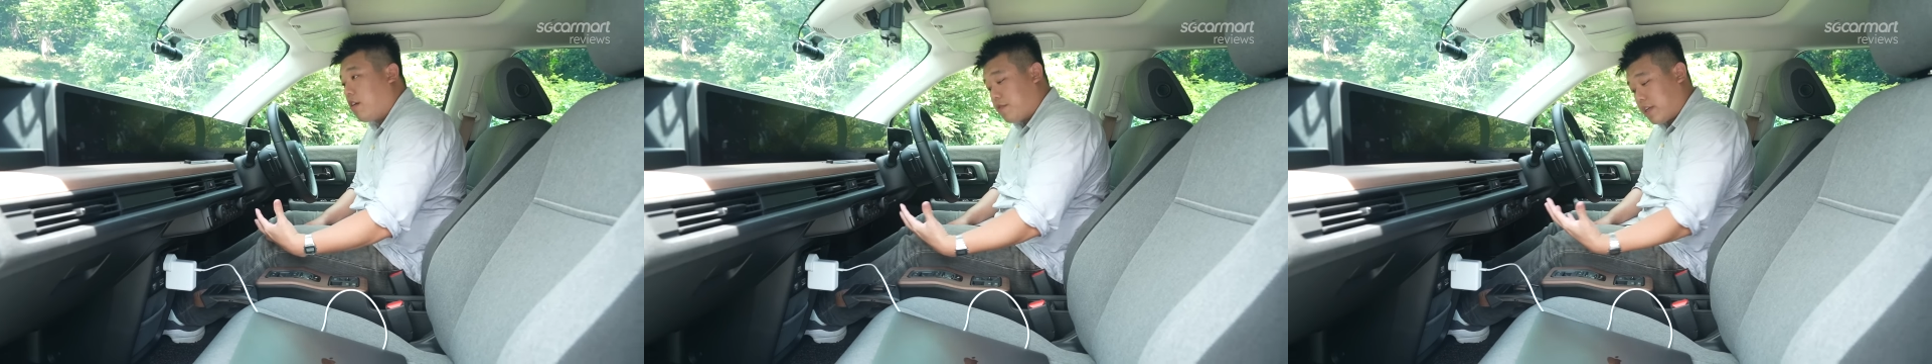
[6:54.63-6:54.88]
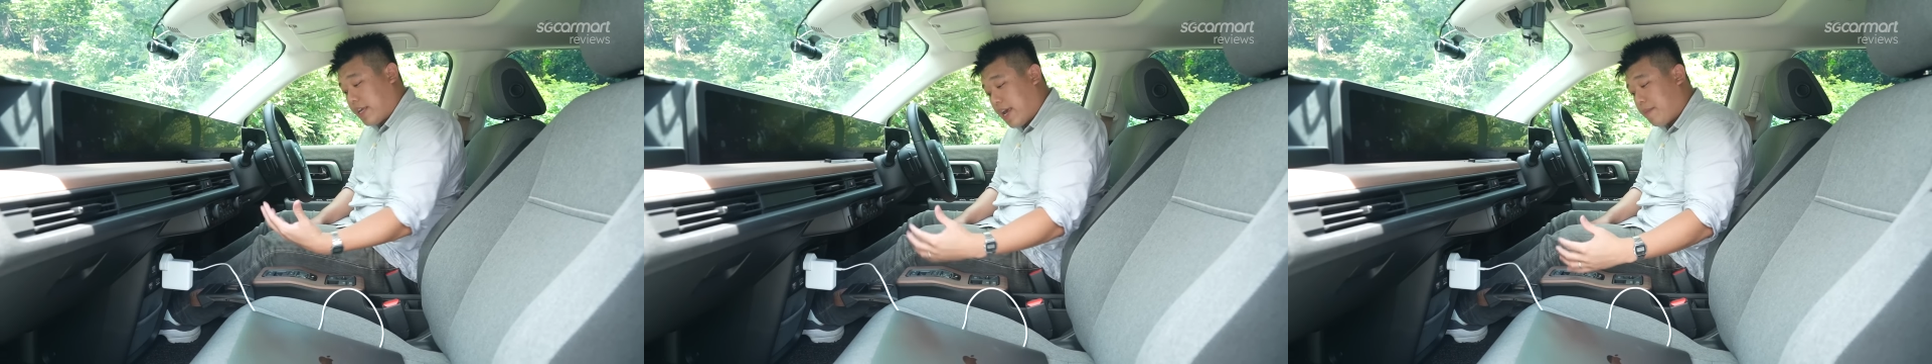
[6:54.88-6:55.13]
of
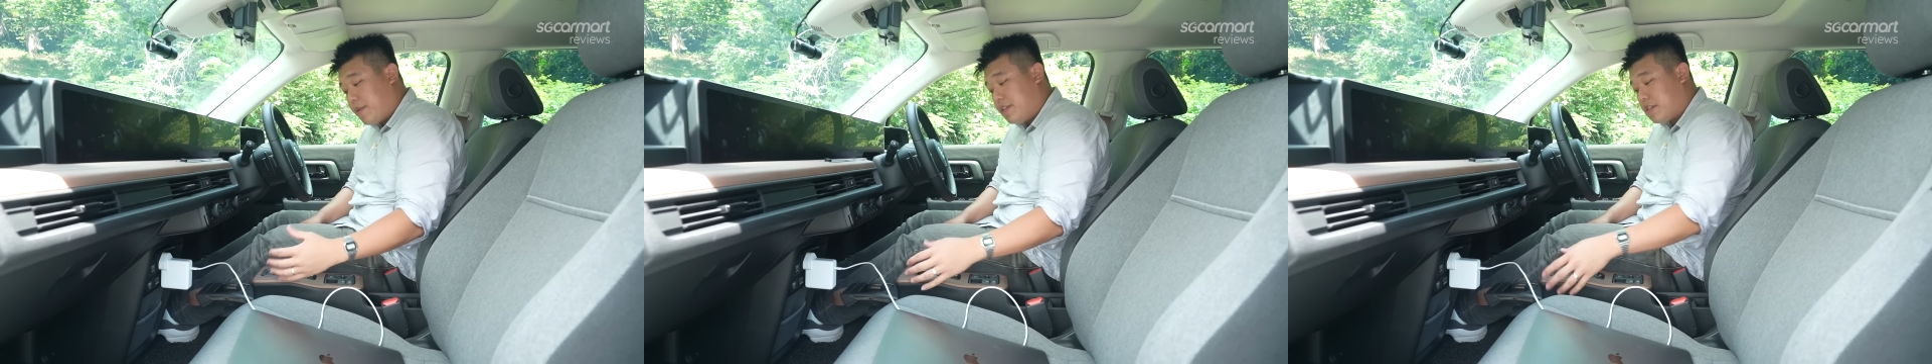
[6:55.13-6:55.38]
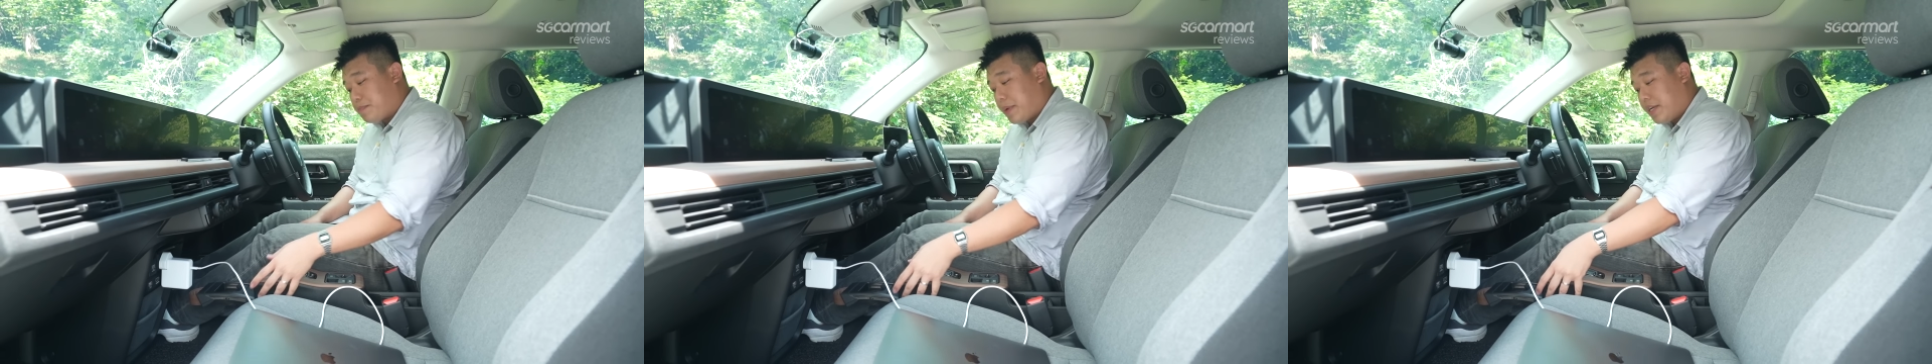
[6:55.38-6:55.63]
the cabin
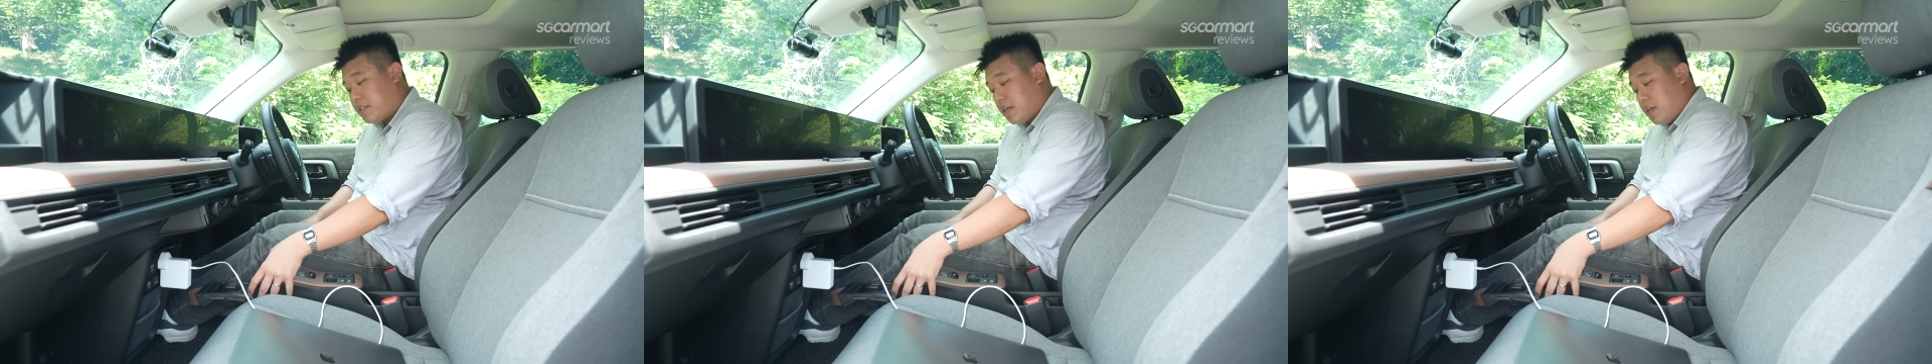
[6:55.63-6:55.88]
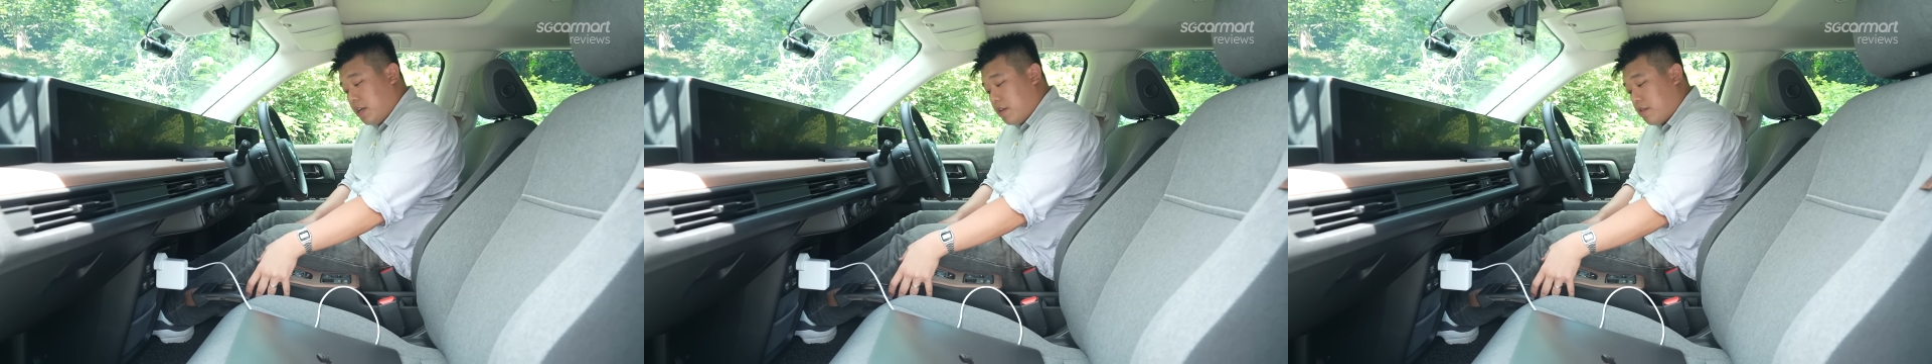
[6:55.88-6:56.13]
space.
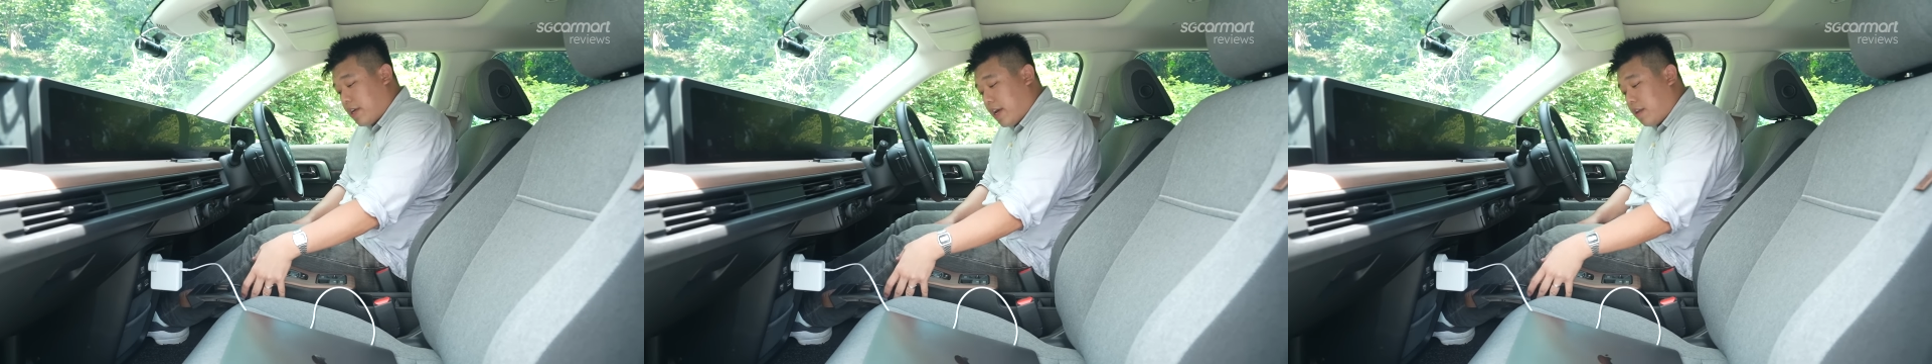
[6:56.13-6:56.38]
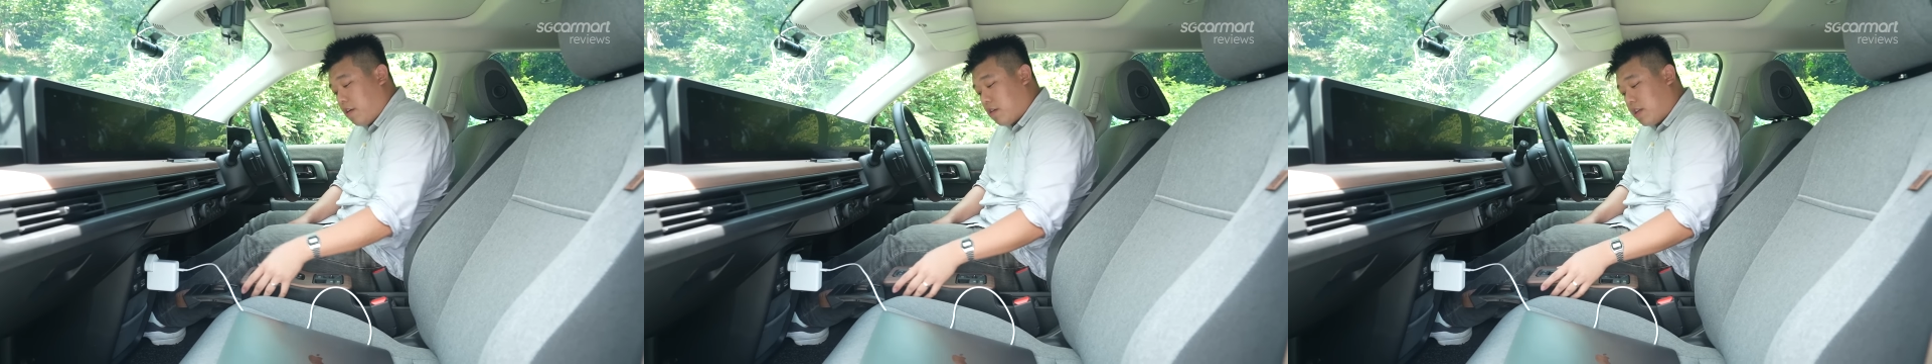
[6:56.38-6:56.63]
You get your